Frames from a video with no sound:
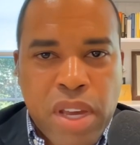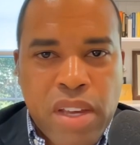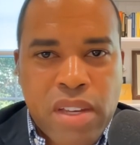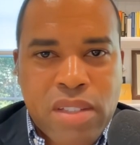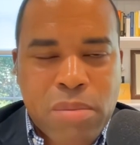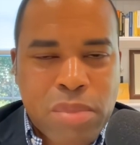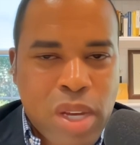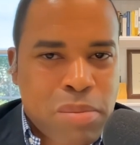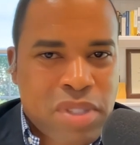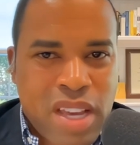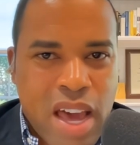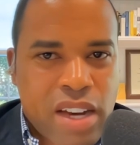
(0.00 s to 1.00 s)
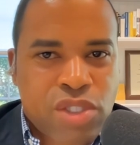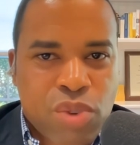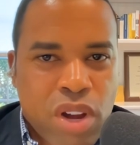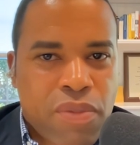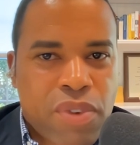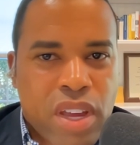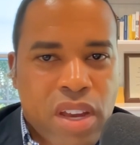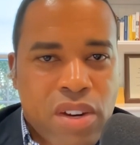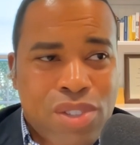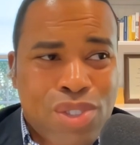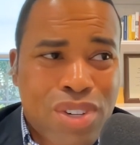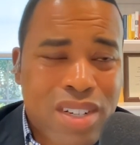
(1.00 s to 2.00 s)
are making sometimes catastrophic
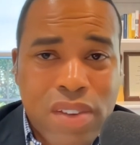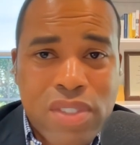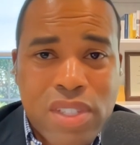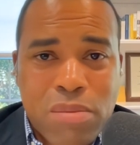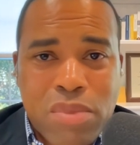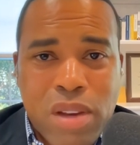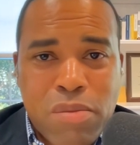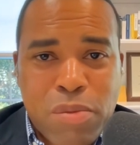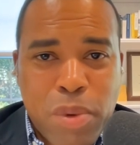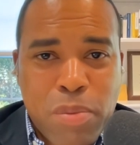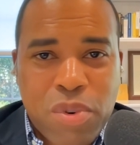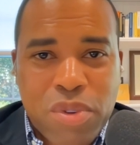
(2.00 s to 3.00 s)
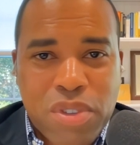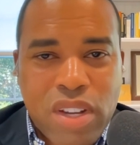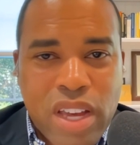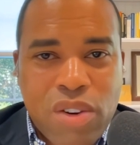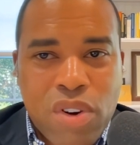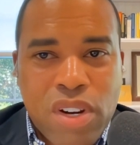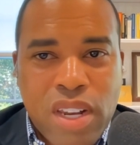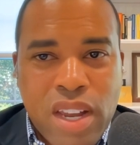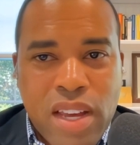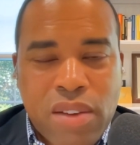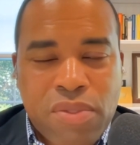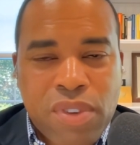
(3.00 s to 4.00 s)
errors, or even sometimes people later on in
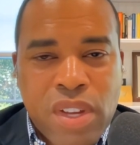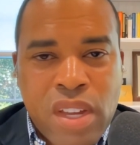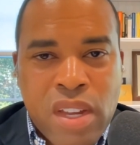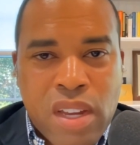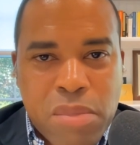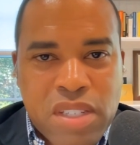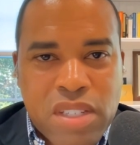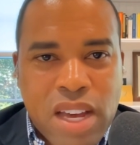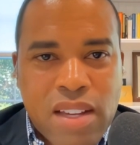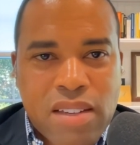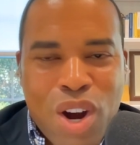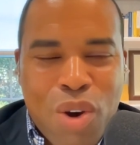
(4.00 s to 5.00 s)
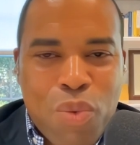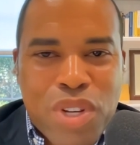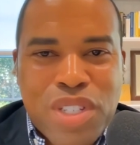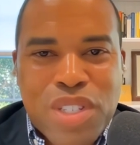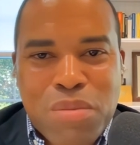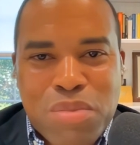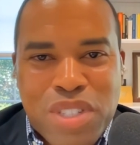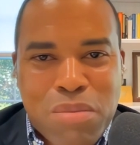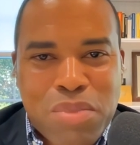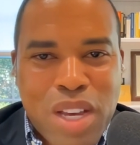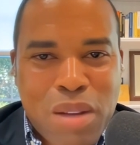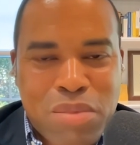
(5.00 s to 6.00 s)
life. It's not, our wisdom
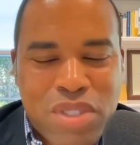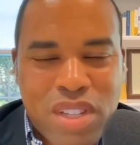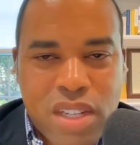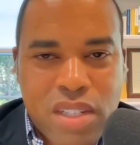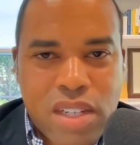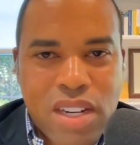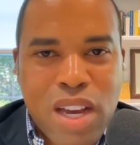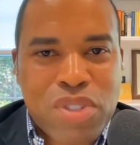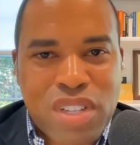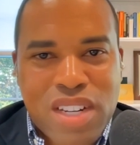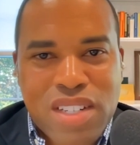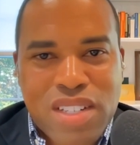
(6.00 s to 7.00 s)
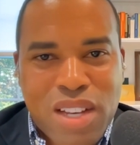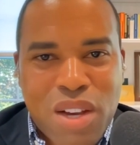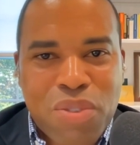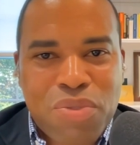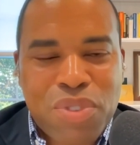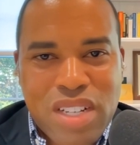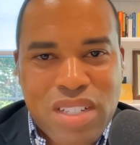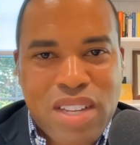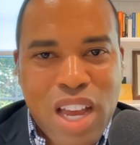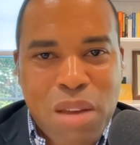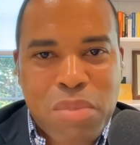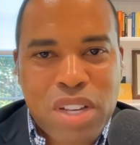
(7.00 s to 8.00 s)
sometimes doesn't present itself as
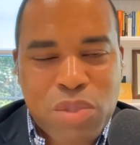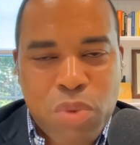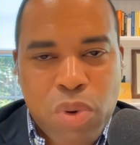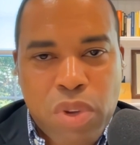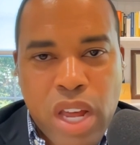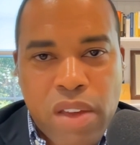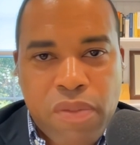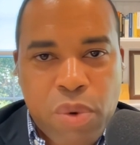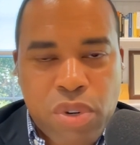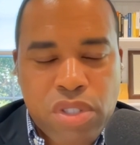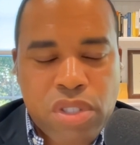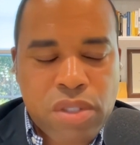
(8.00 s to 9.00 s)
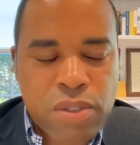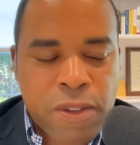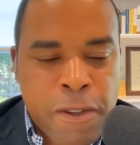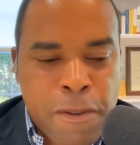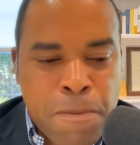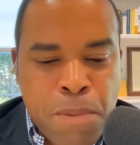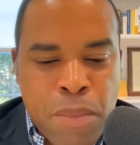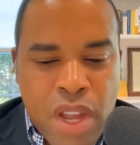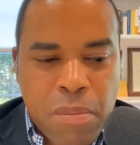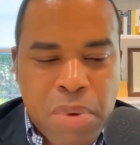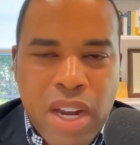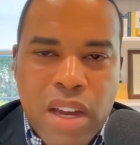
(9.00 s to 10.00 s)
timely as we would like for it to.
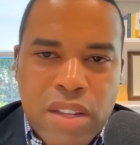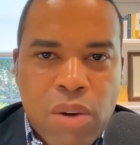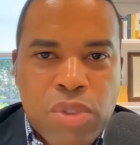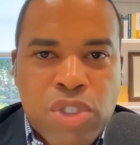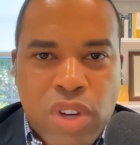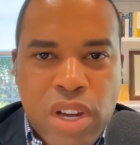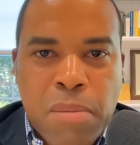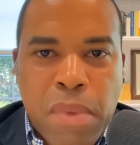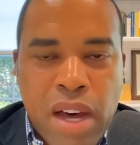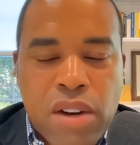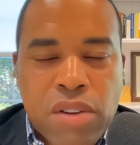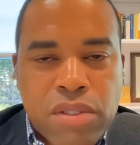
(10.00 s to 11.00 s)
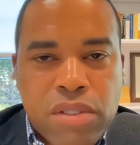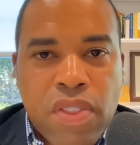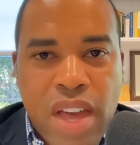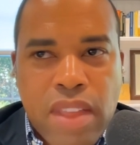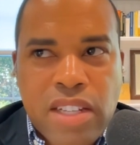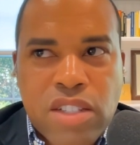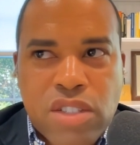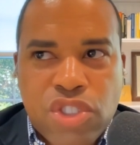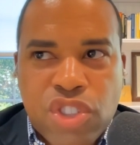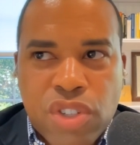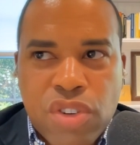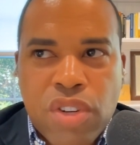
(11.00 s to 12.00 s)
But I would try to model. And that's
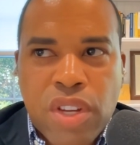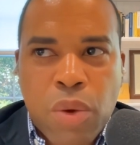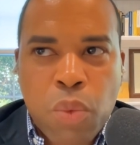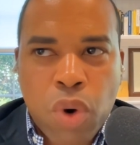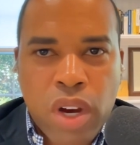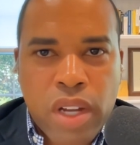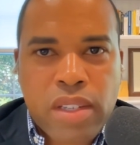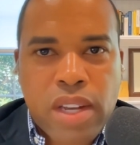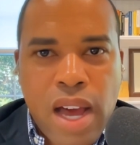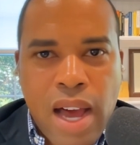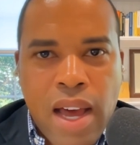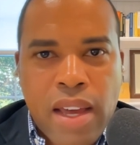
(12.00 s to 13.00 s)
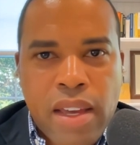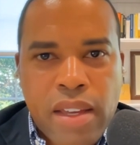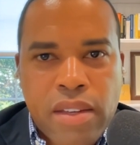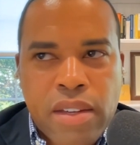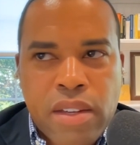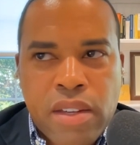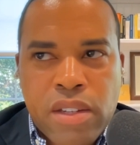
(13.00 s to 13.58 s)
generally what I